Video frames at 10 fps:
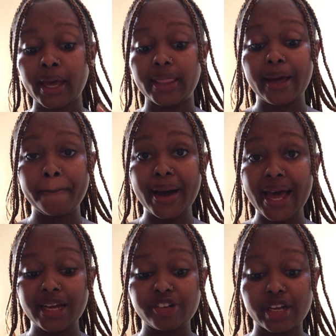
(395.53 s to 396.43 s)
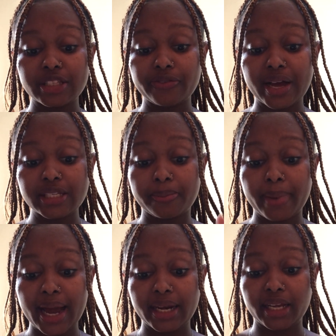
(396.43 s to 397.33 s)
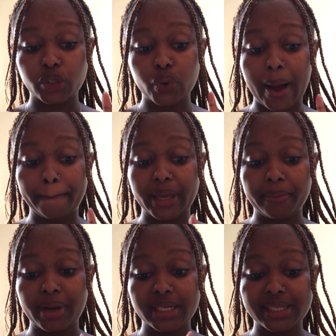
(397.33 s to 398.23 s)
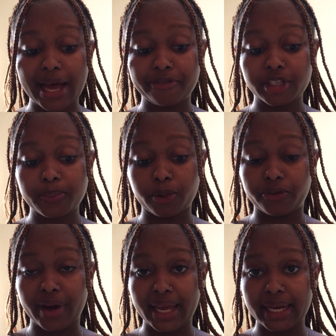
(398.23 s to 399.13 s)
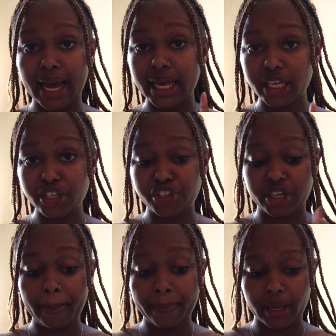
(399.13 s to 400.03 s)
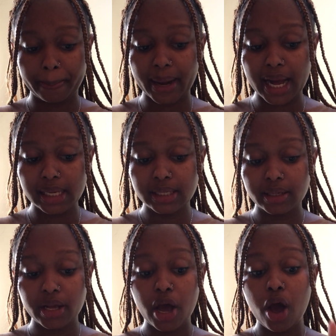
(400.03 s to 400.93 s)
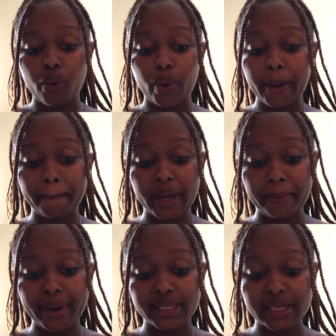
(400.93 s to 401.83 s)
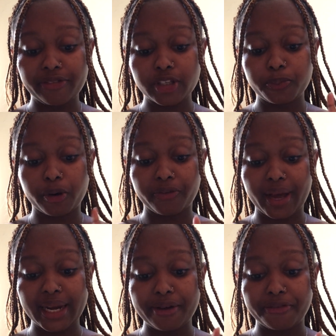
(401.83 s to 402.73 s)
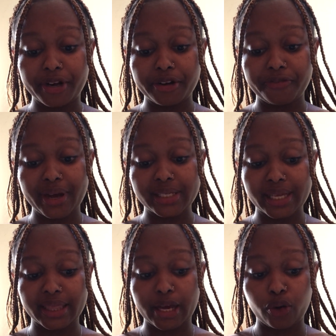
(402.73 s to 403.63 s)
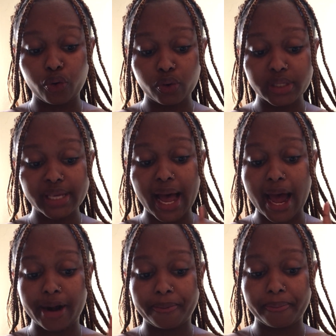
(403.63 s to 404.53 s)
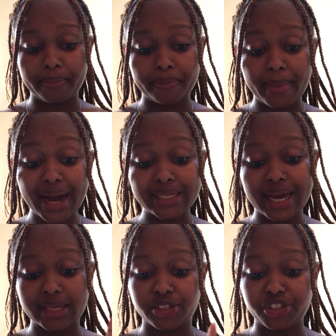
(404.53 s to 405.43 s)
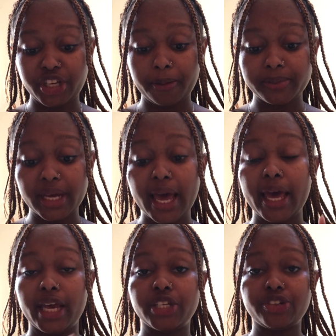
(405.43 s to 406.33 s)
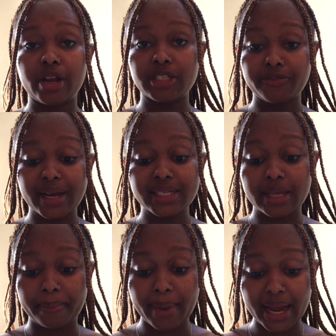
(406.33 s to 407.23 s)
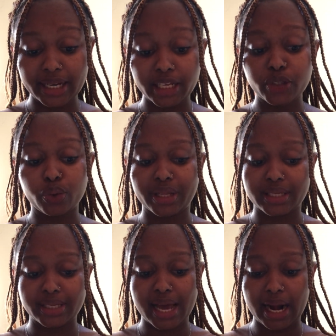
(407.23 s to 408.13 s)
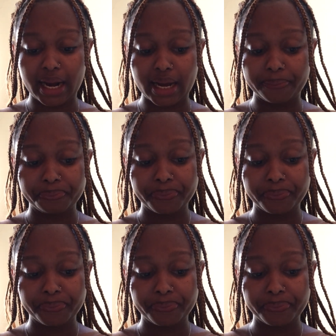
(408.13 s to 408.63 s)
The buyer transfers money to a payment service provider, e.g. PayPal. When payment service provider verifies that the goods are marked as shipped, it transfers the money to the seller.